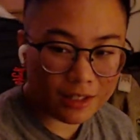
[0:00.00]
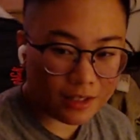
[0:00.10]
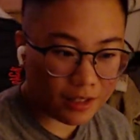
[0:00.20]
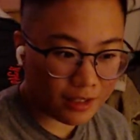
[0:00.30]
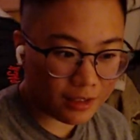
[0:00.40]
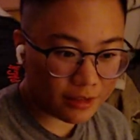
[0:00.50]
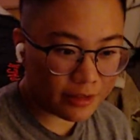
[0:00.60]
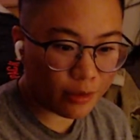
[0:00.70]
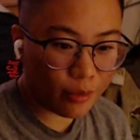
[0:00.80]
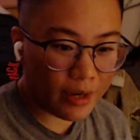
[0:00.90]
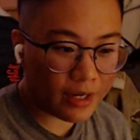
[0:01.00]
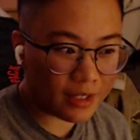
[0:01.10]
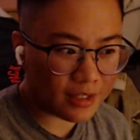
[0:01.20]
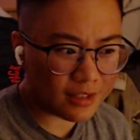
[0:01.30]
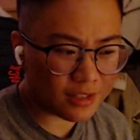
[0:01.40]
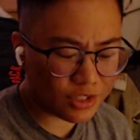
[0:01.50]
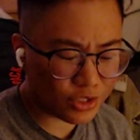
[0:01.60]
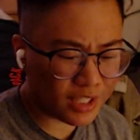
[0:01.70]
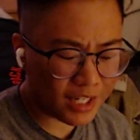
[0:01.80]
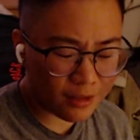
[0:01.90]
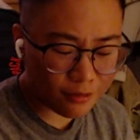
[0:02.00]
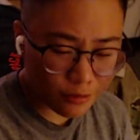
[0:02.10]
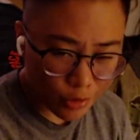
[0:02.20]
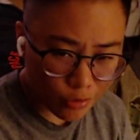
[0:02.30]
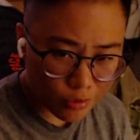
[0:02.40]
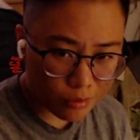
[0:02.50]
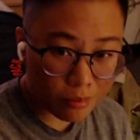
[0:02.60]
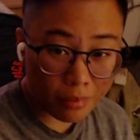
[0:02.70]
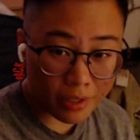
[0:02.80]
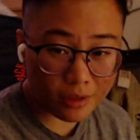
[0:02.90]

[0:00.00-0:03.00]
And in a way, I still kind of don't. But